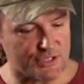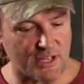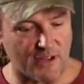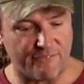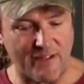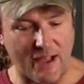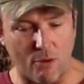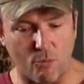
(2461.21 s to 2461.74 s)

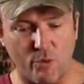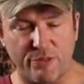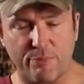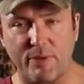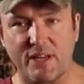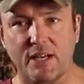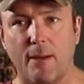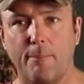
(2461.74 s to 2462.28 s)
stuff out with
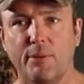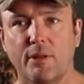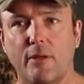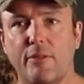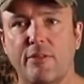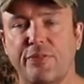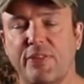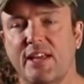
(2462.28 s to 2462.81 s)
me, a couple
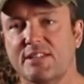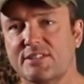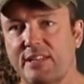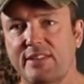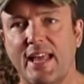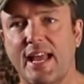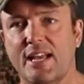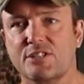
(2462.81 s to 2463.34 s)
other things,
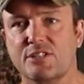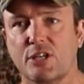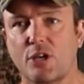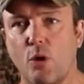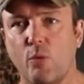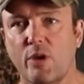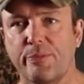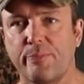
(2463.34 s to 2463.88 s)
and they actually
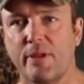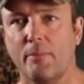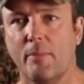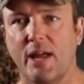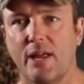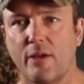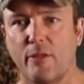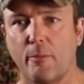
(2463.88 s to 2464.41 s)
go with me in
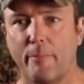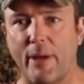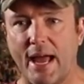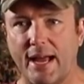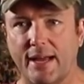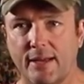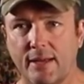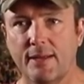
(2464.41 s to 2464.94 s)
my other
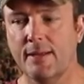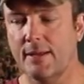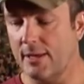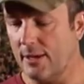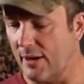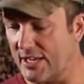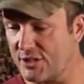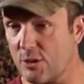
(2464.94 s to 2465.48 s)
bag.
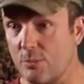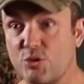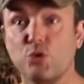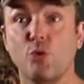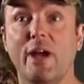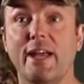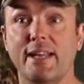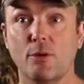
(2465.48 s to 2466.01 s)
All right, so I'm
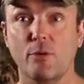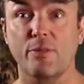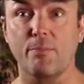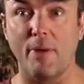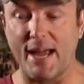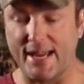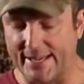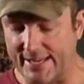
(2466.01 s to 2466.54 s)
training with
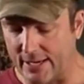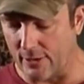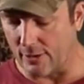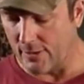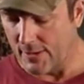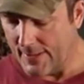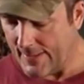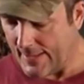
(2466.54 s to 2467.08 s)
my gear.